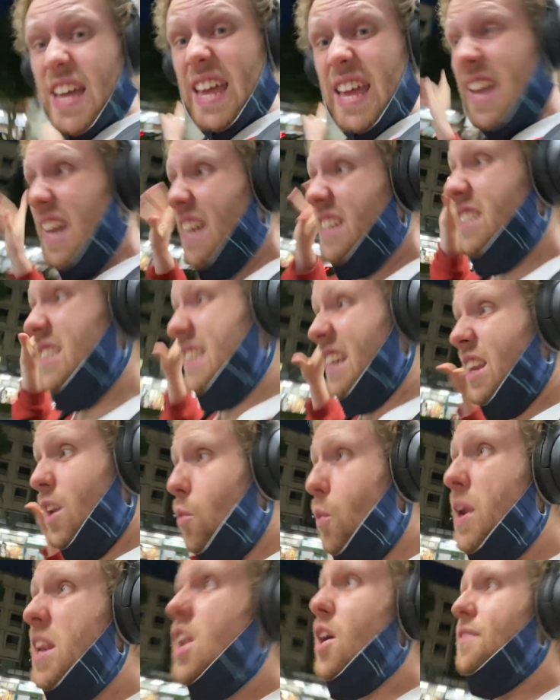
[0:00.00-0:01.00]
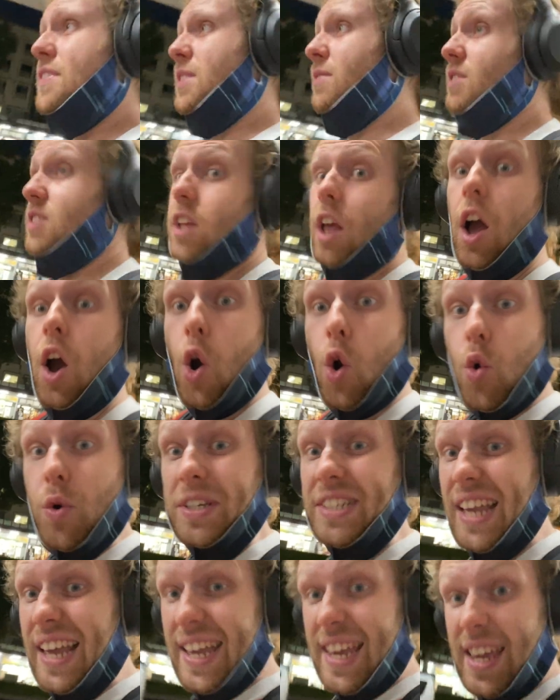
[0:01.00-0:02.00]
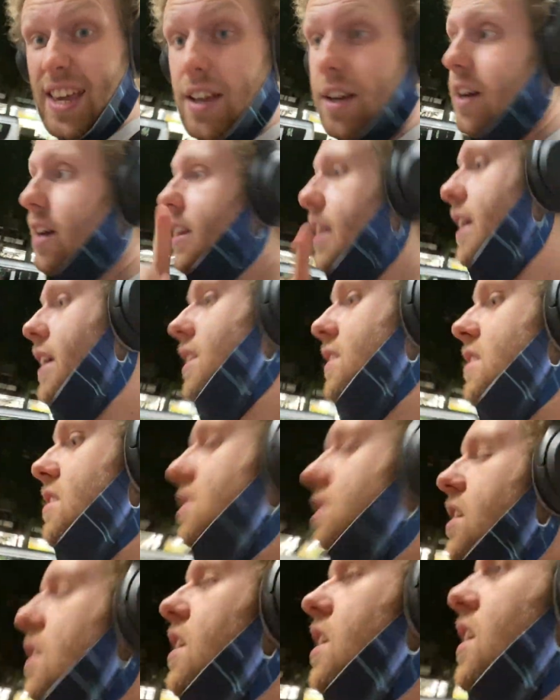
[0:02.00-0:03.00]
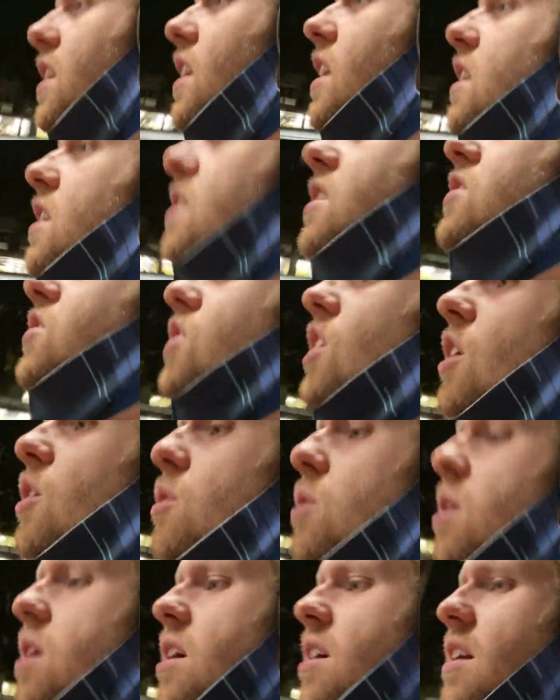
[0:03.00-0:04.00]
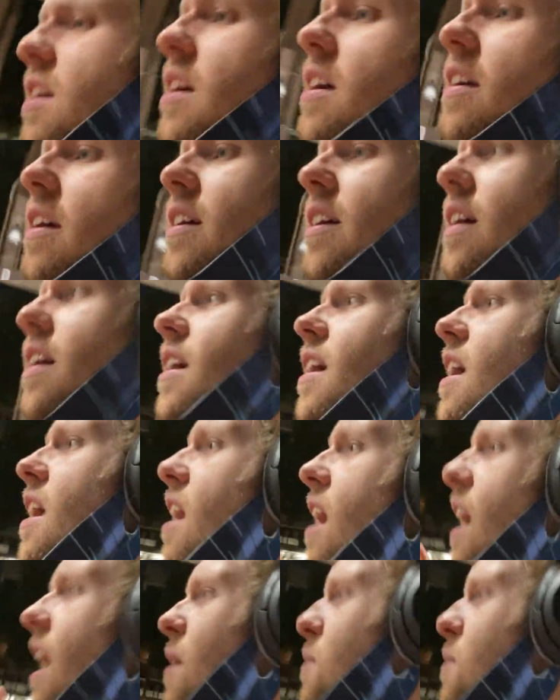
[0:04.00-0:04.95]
it, just in a window for them, it's like, oh, is that here? And it is. So, I